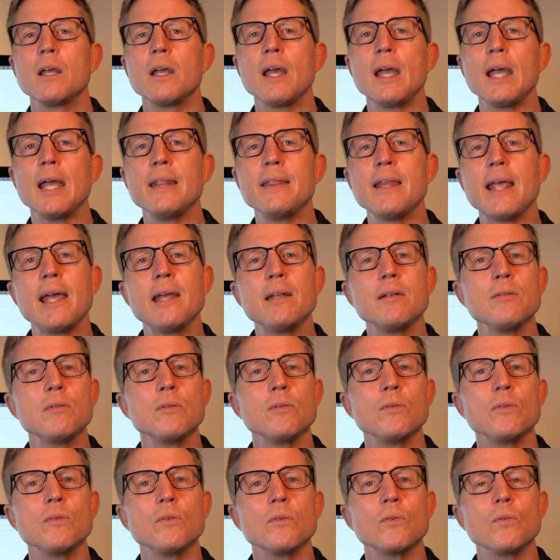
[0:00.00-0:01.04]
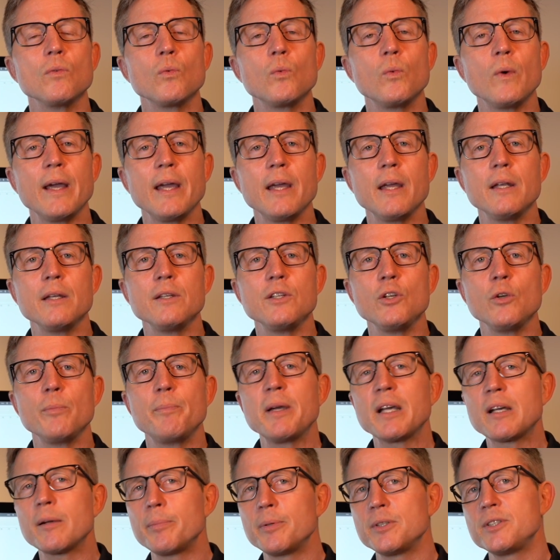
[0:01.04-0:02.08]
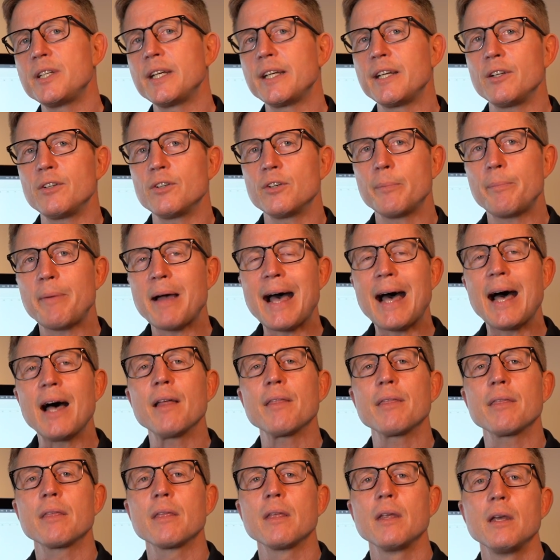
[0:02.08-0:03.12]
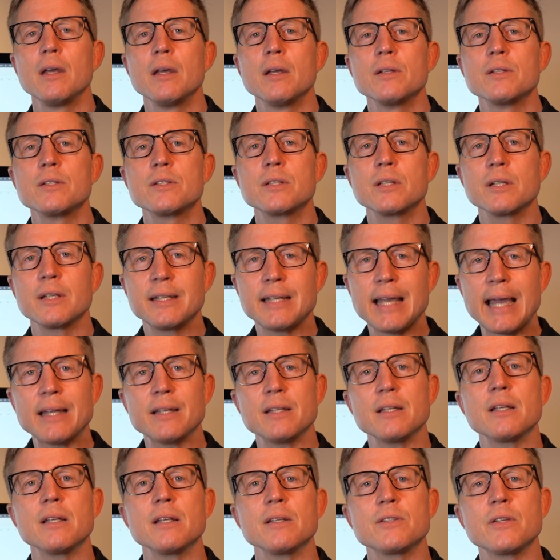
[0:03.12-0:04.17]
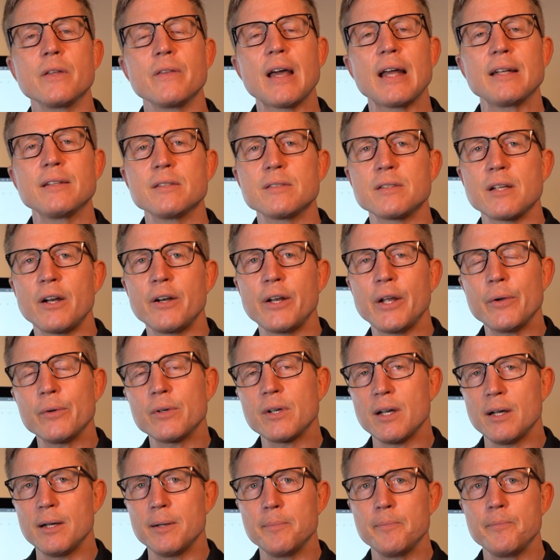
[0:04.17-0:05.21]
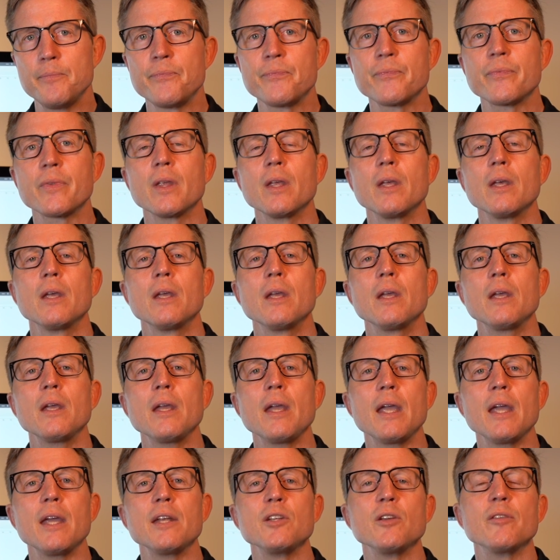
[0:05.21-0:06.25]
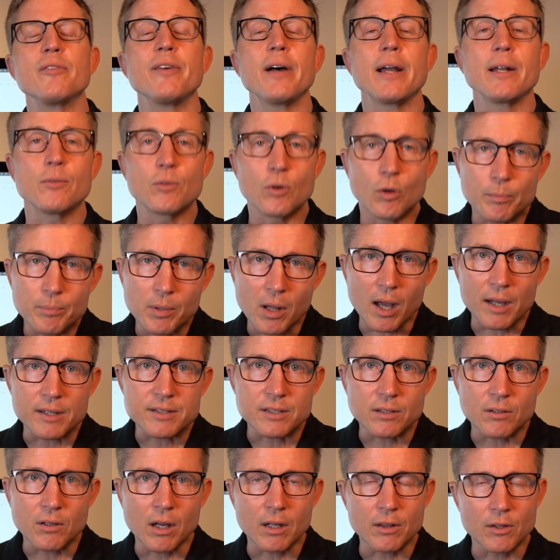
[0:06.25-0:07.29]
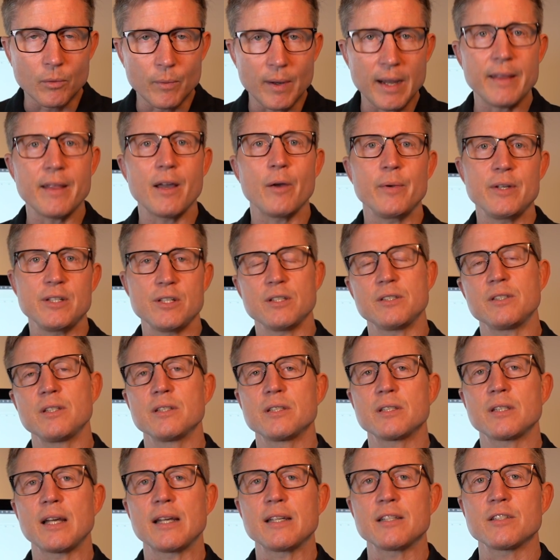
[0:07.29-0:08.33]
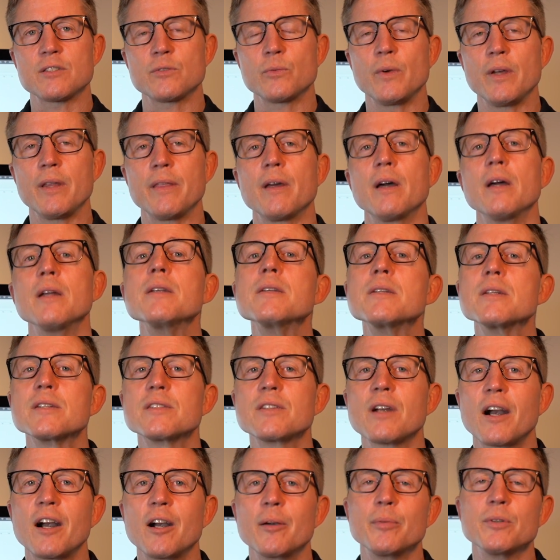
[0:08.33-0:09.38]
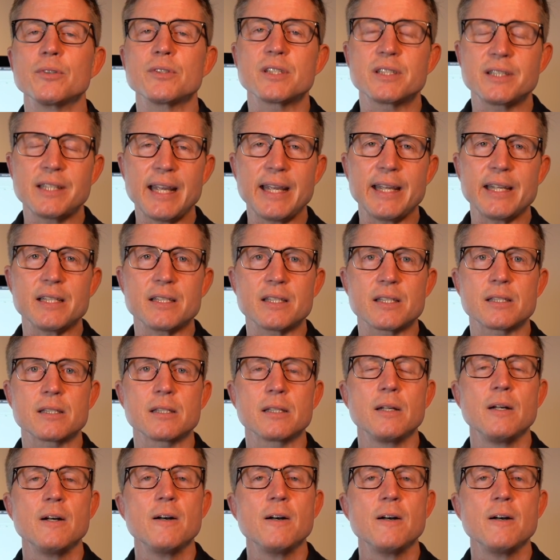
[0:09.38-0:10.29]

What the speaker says: And then when you pick a particular path to get to that desired outcome, and you find roadblocks along the way that we just discussed with undesirable states,